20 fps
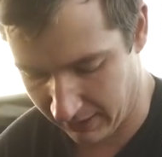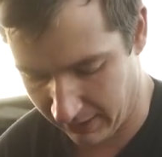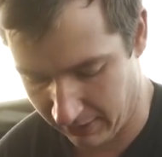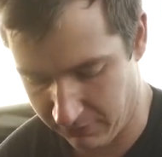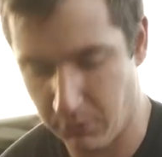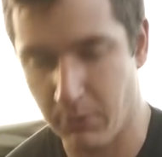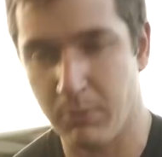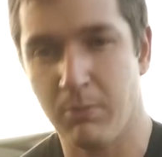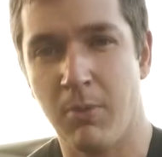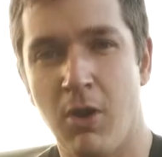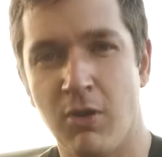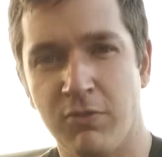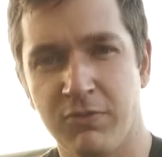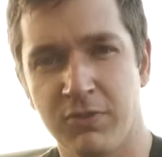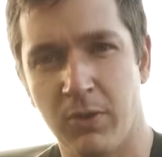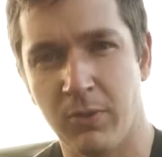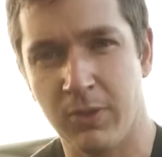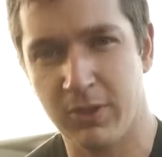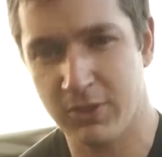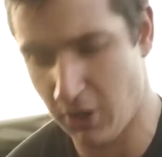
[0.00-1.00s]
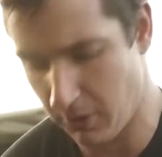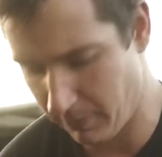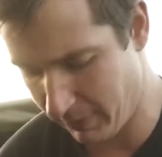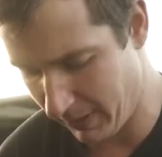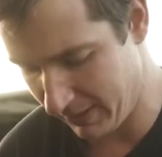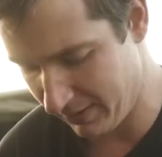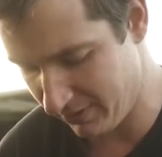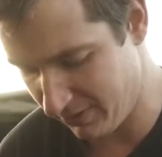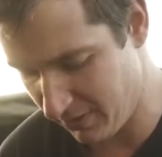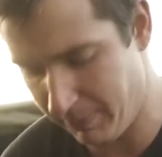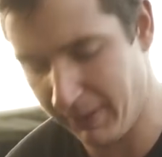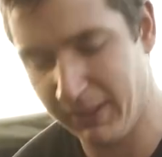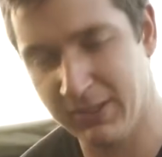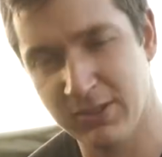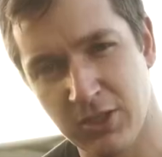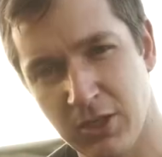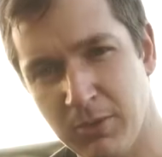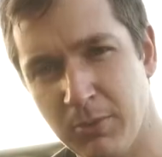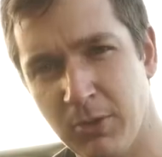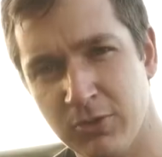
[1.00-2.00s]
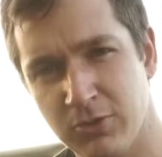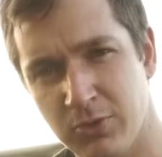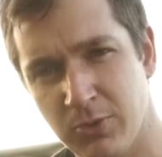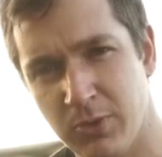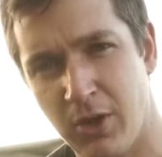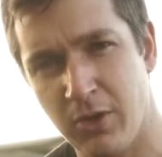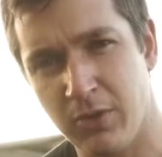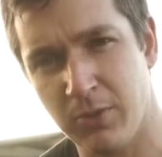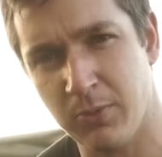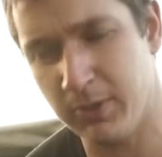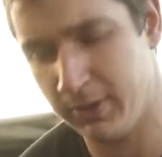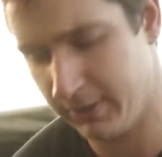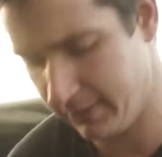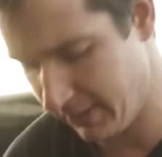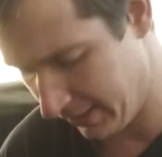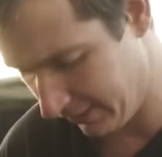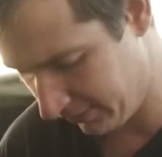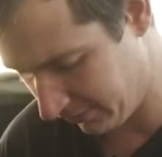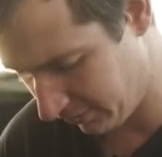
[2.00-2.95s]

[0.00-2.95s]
if we want more flow at the top end, the big turbo is doing all the work then.